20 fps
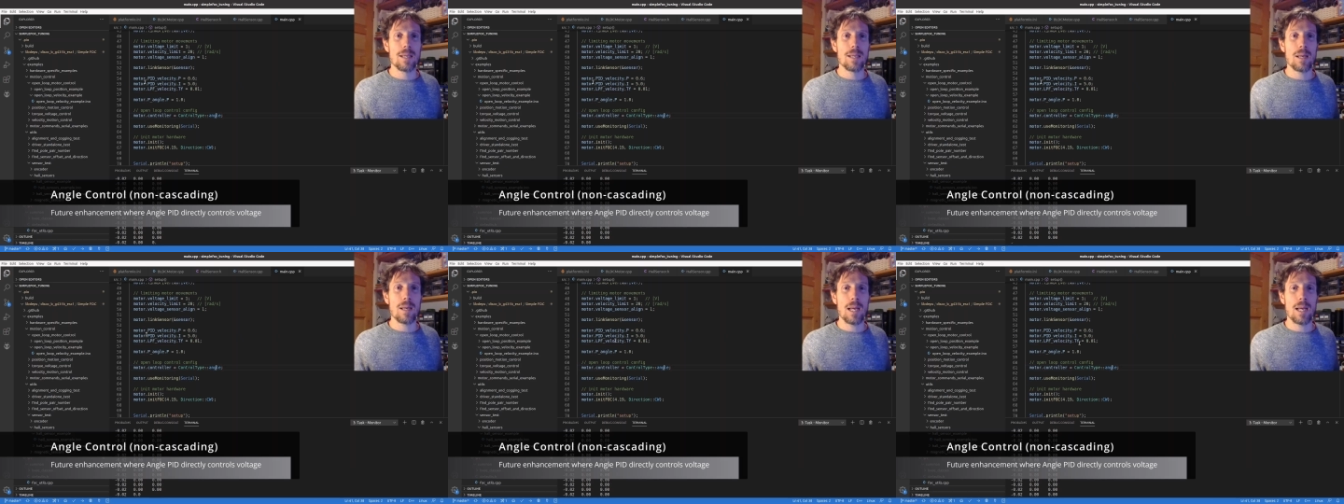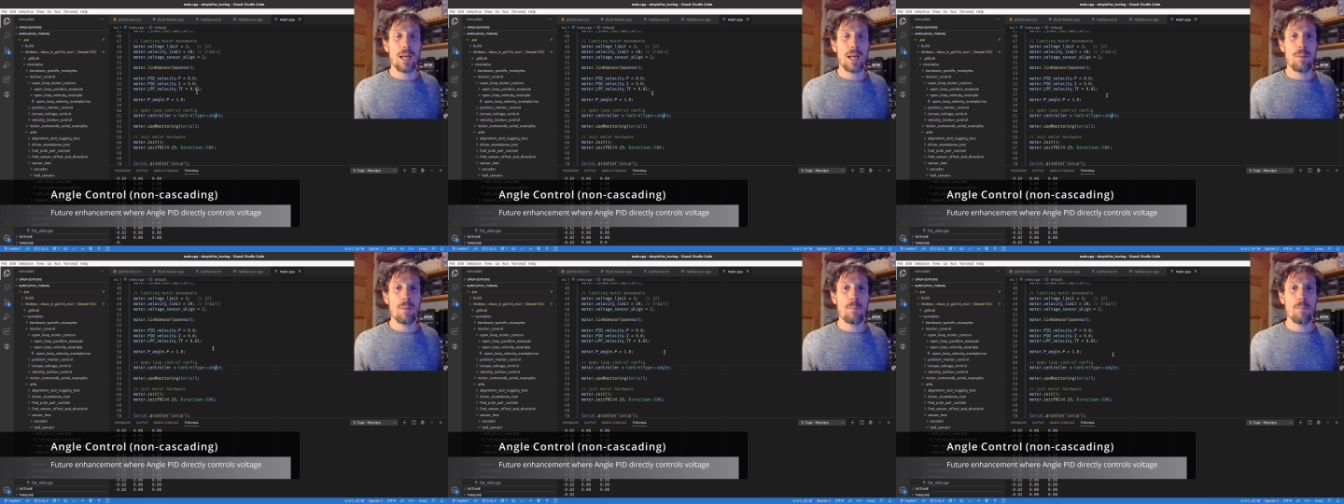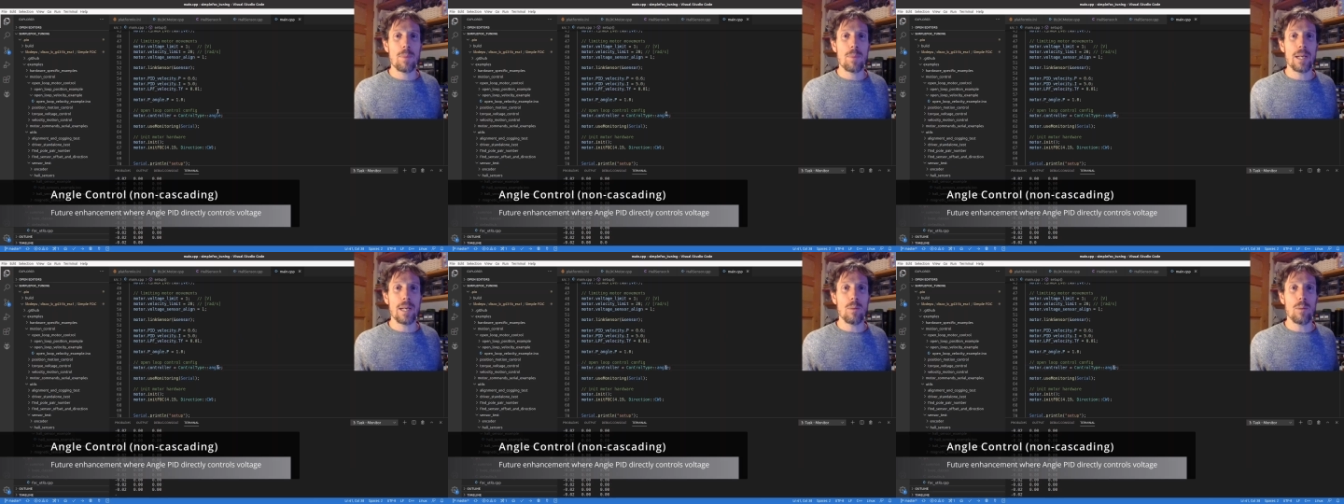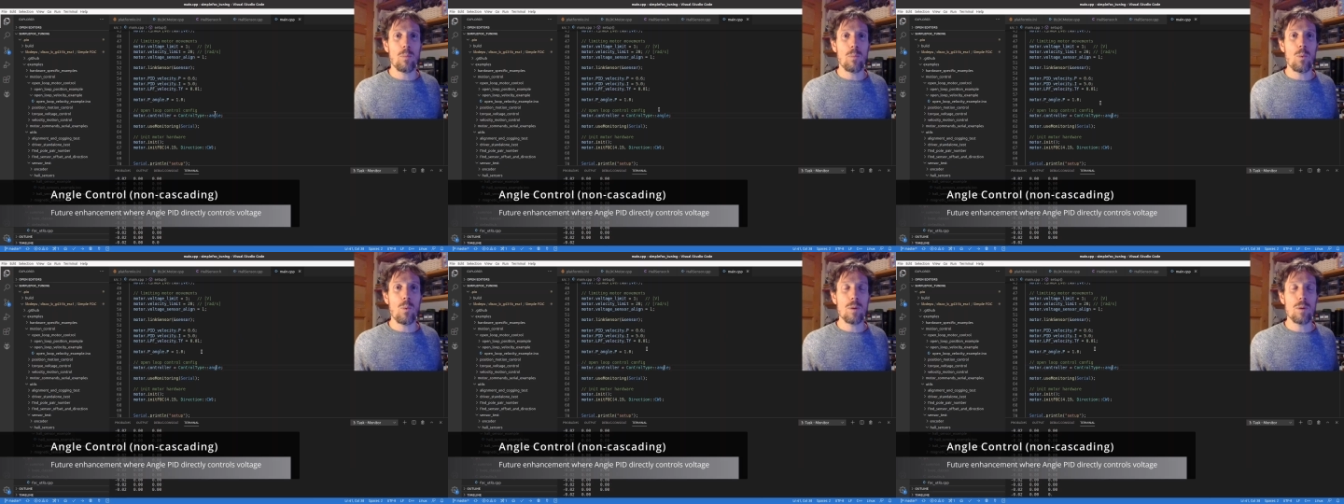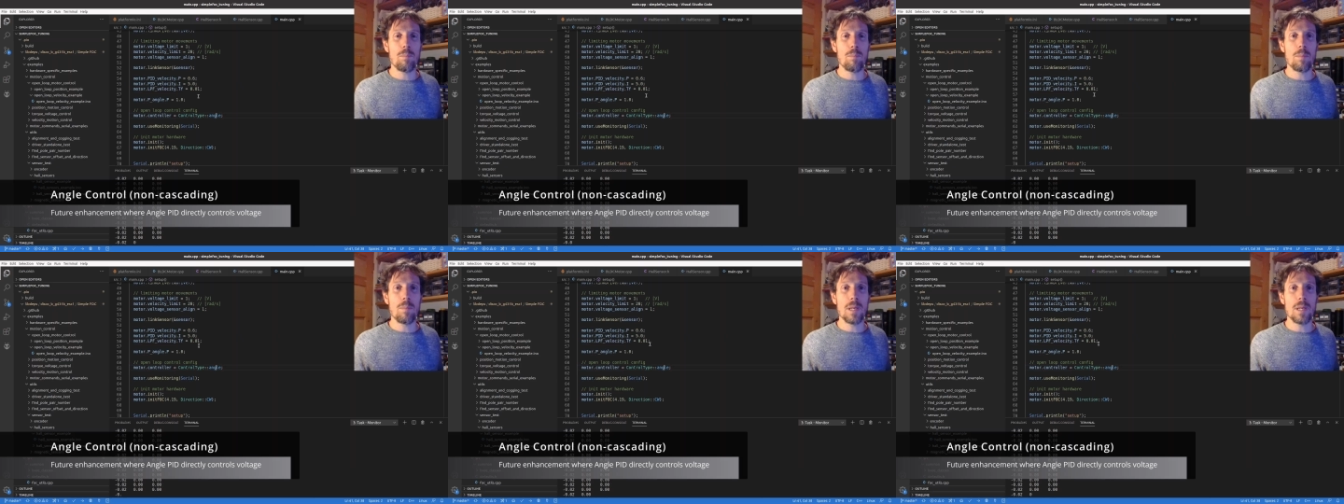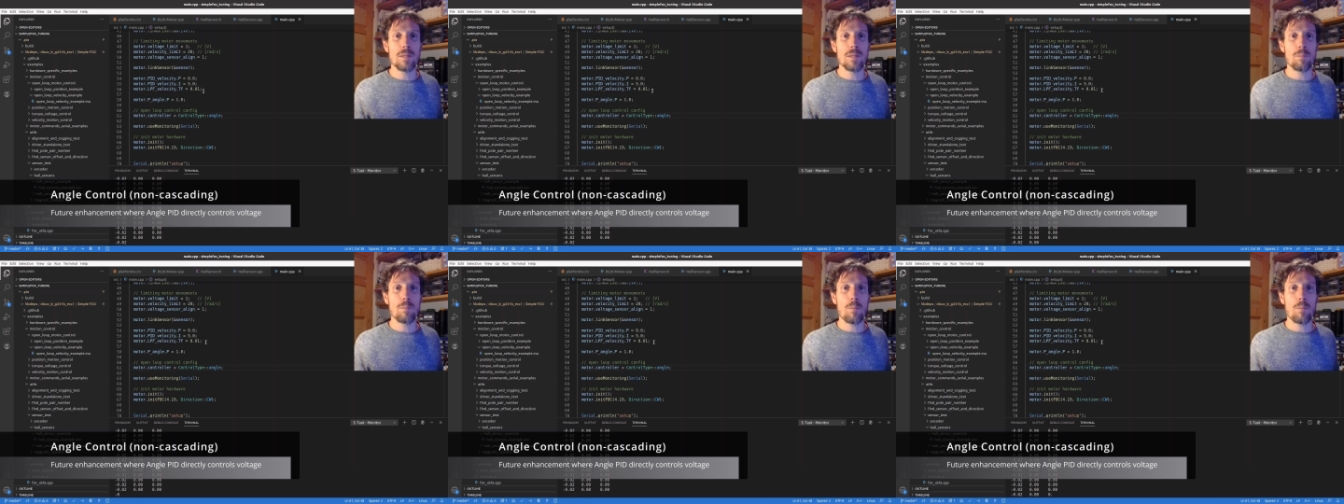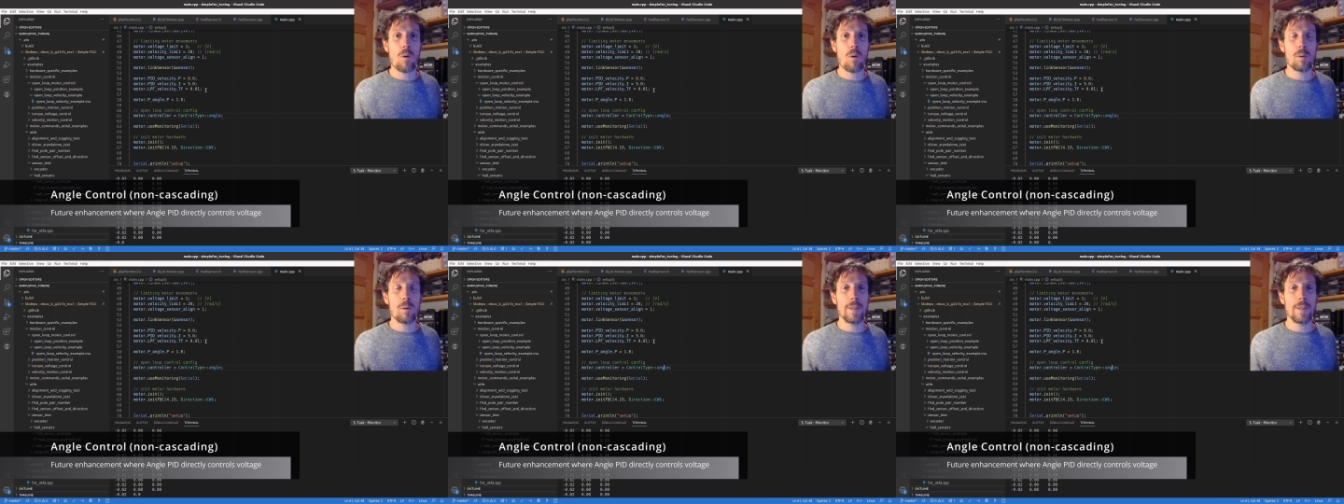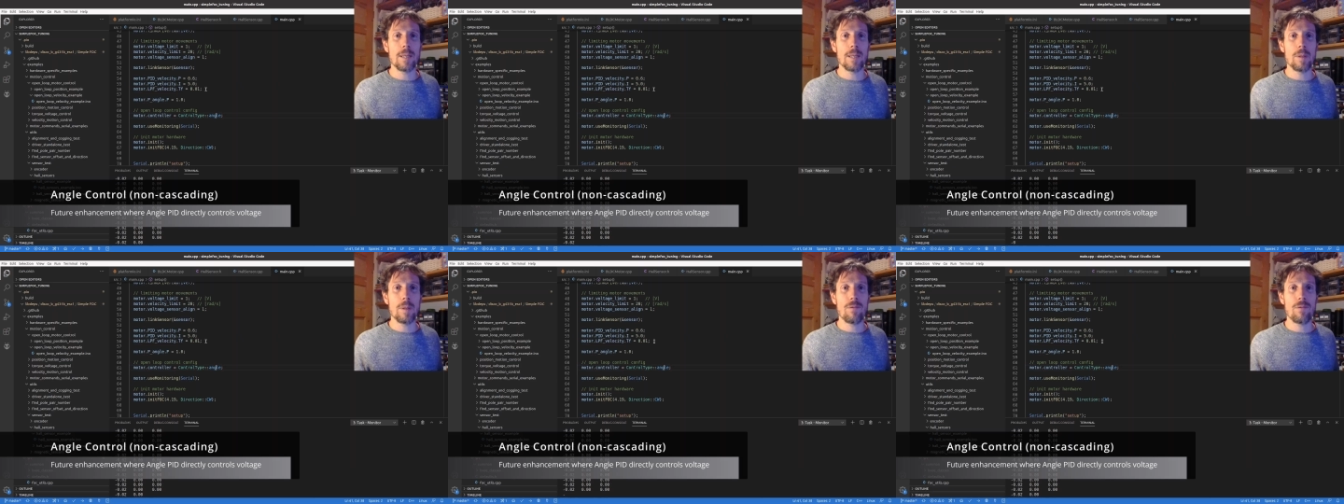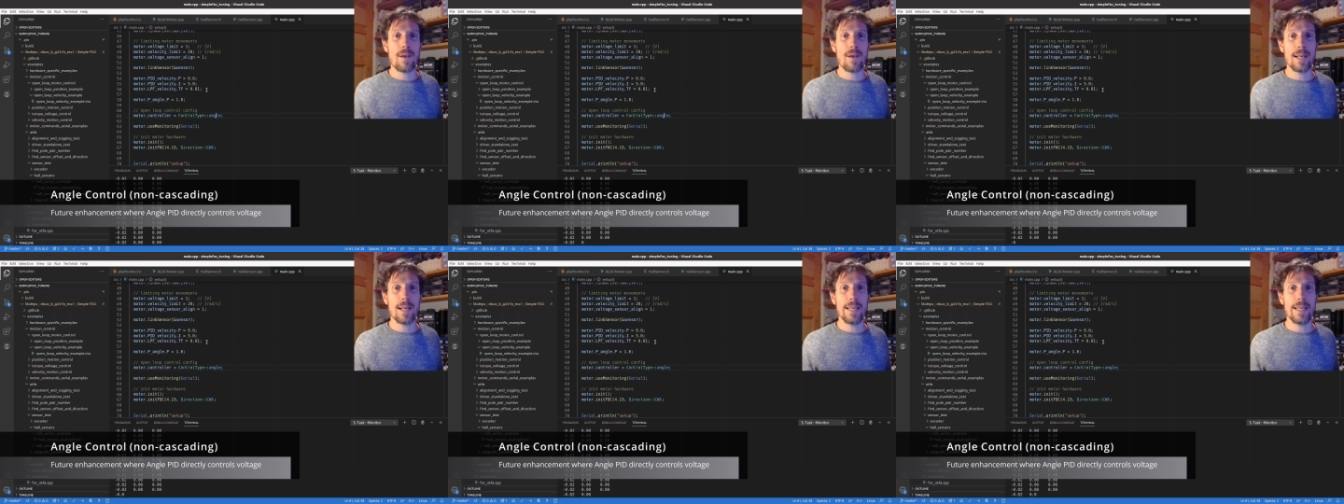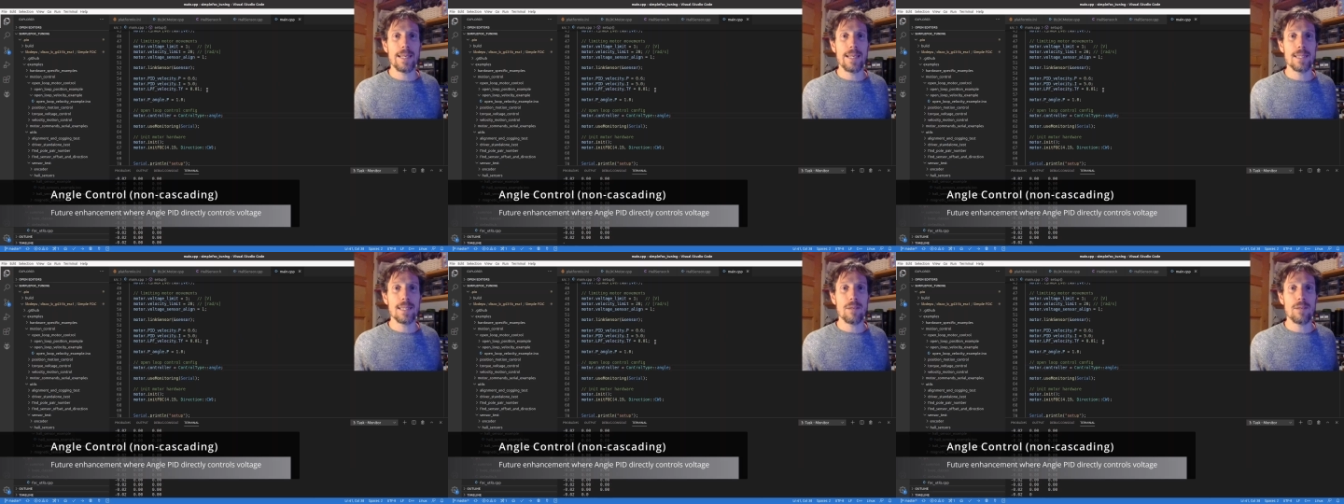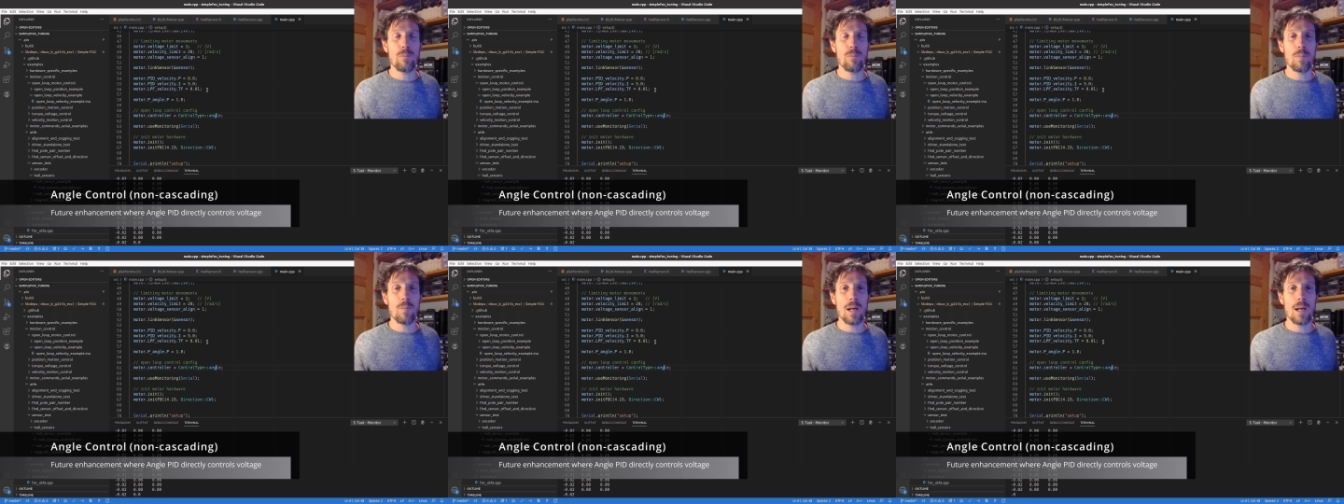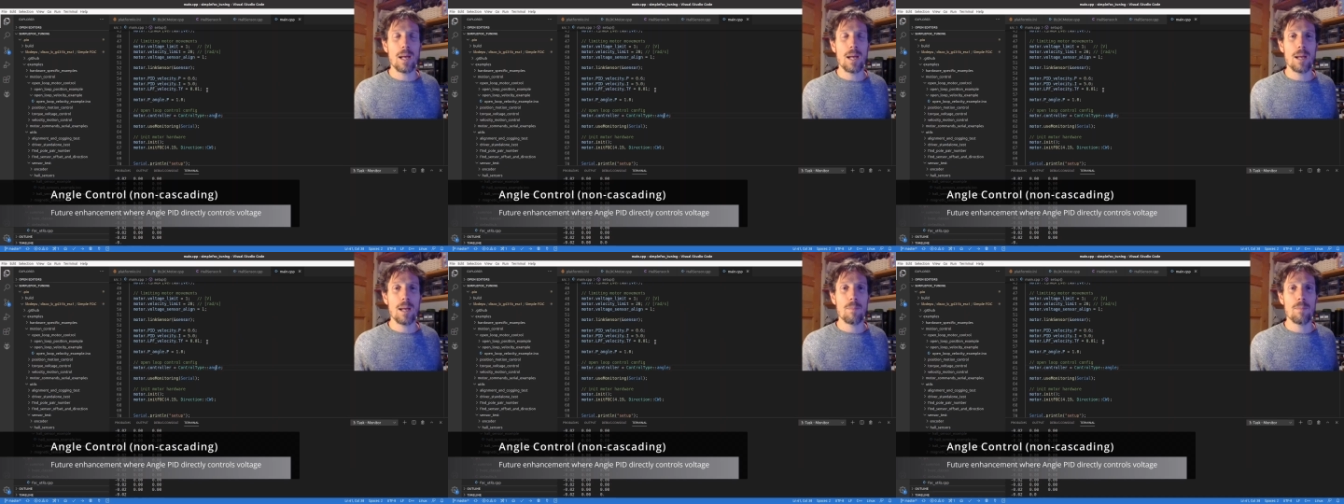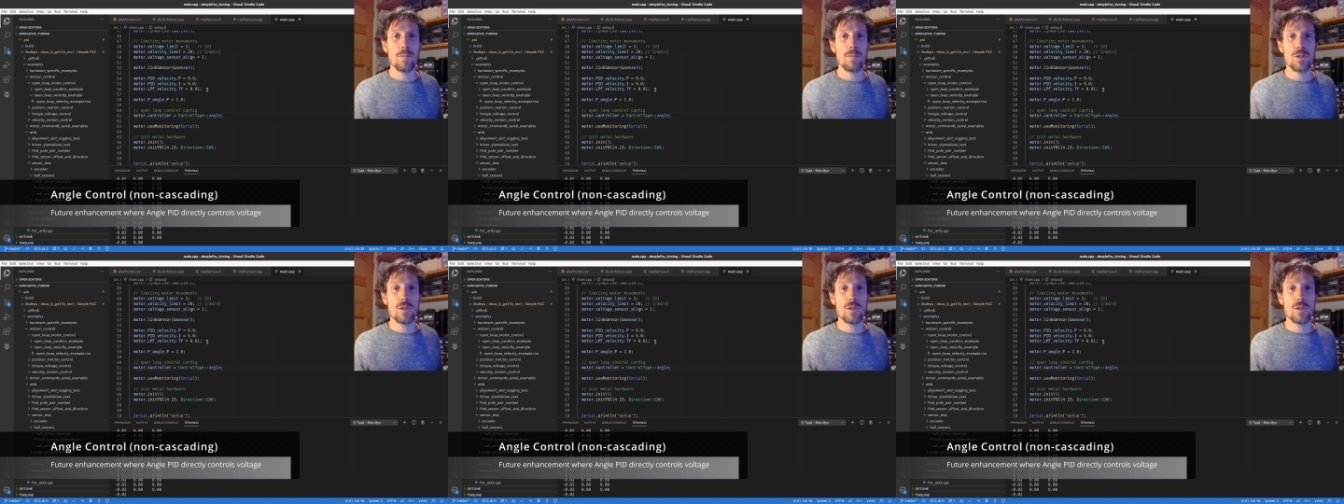um, but it would it's probably going to be fairly easy um,